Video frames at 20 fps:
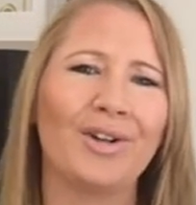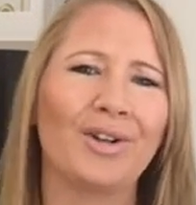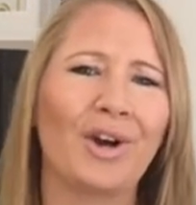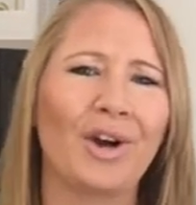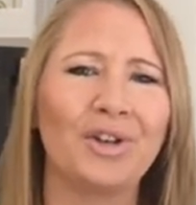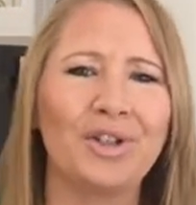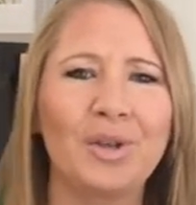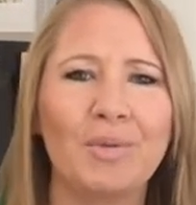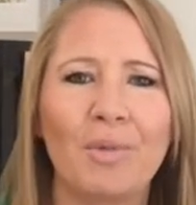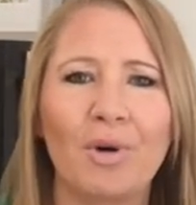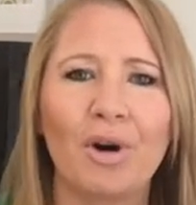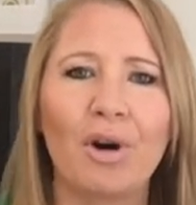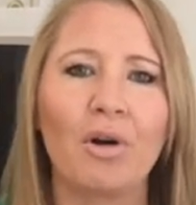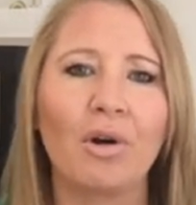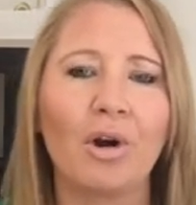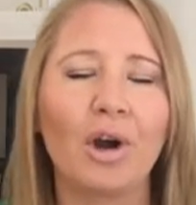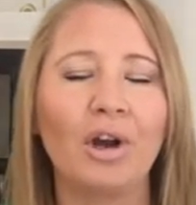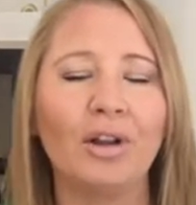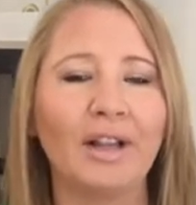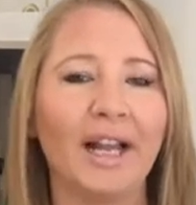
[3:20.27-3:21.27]
I'll go tomorrow,
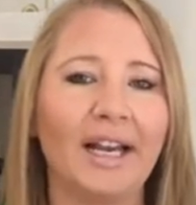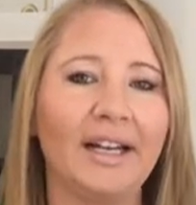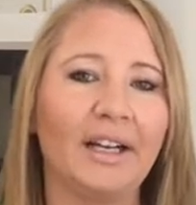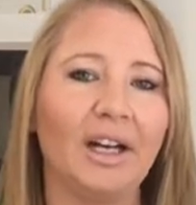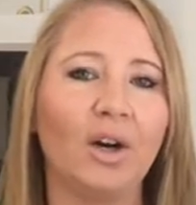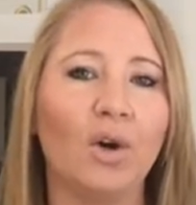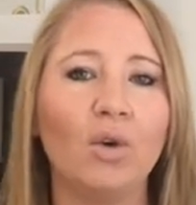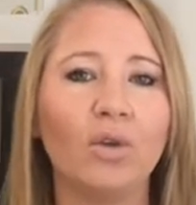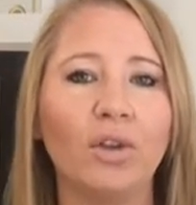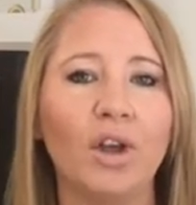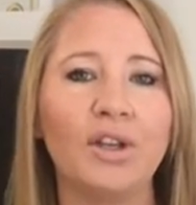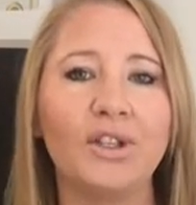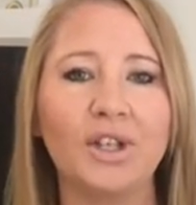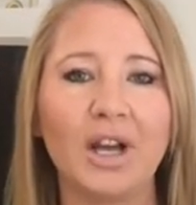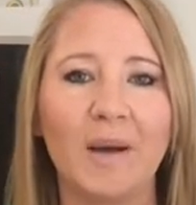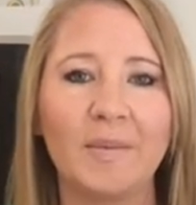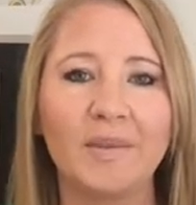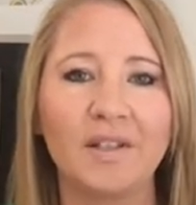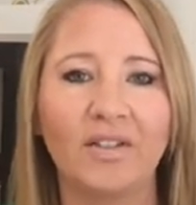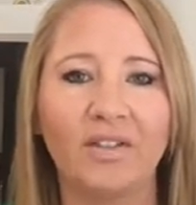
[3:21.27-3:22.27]
I'll go later, all those
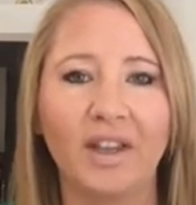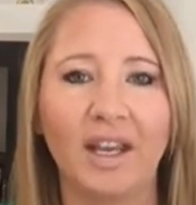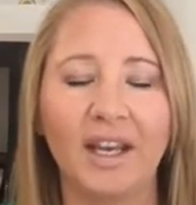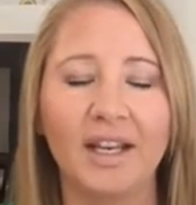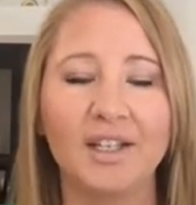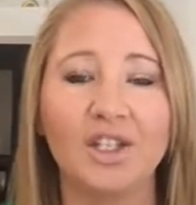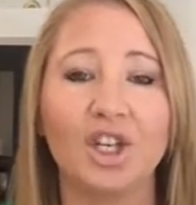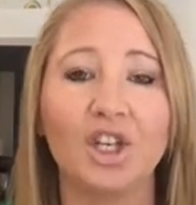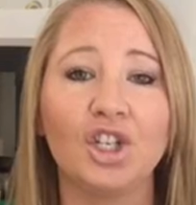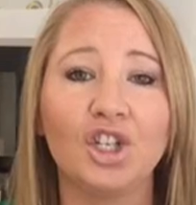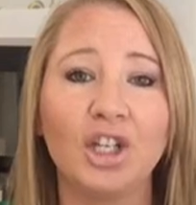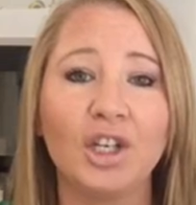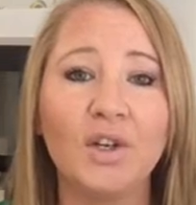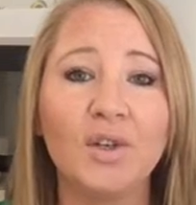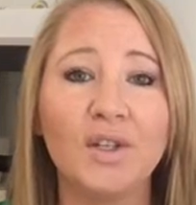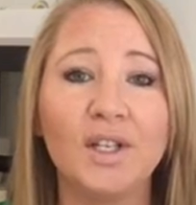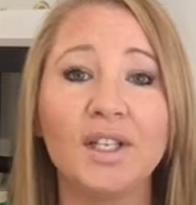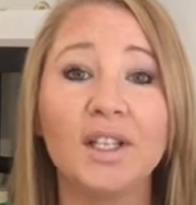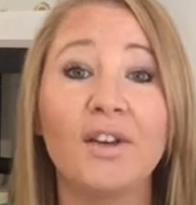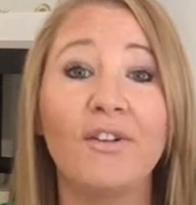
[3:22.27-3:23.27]
types of things. She
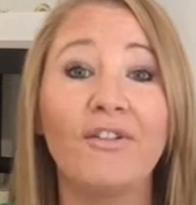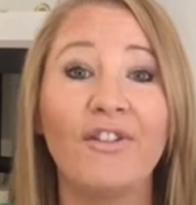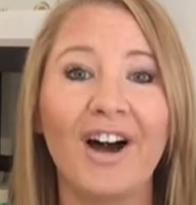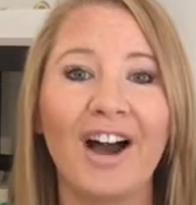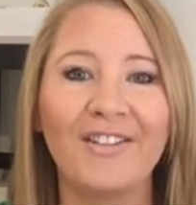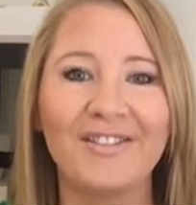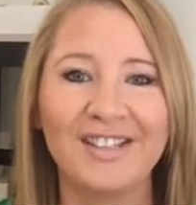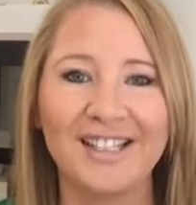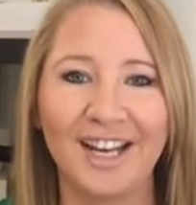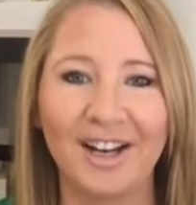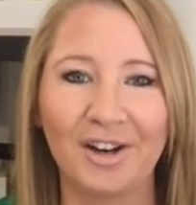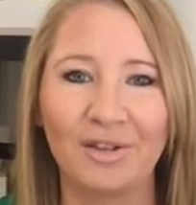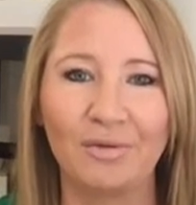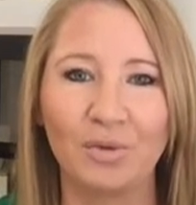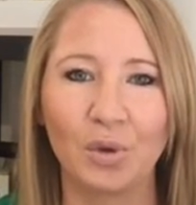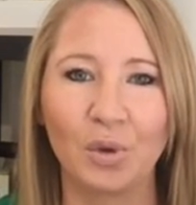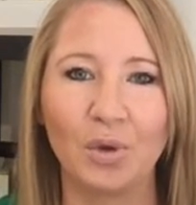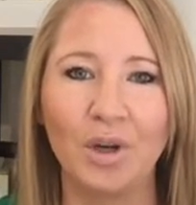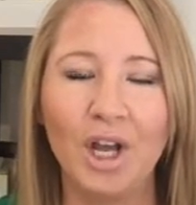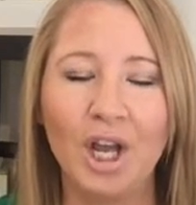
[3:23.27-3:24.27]
uses the 5-second
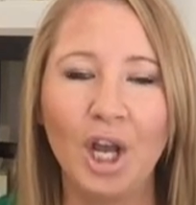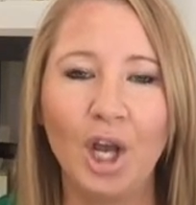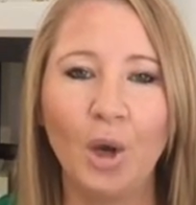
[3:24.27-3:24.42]
rule,